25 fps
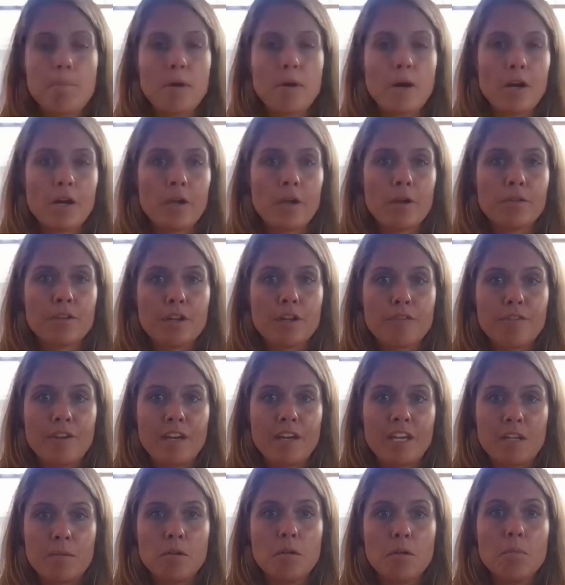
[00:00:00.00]

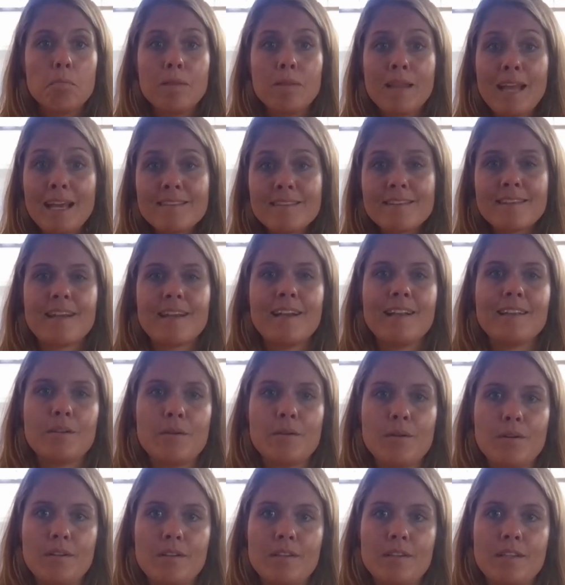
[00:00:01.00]
biodegradable plastic
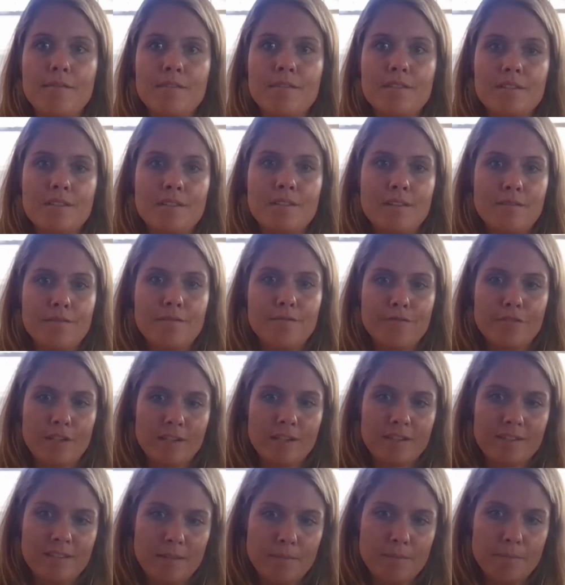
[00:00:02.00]
alternatives,
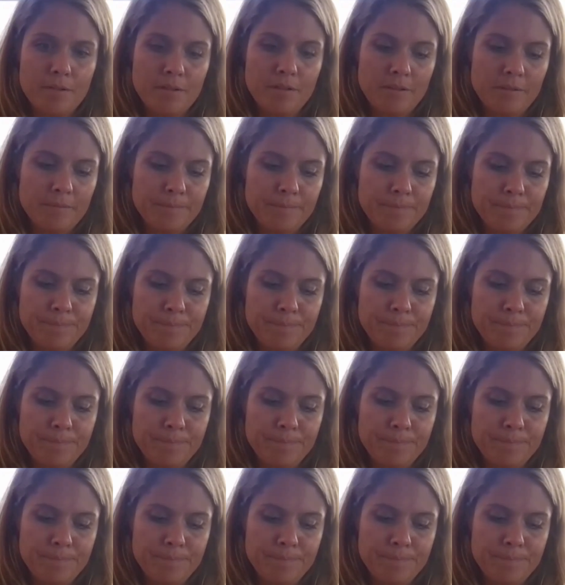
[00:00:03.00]
for example.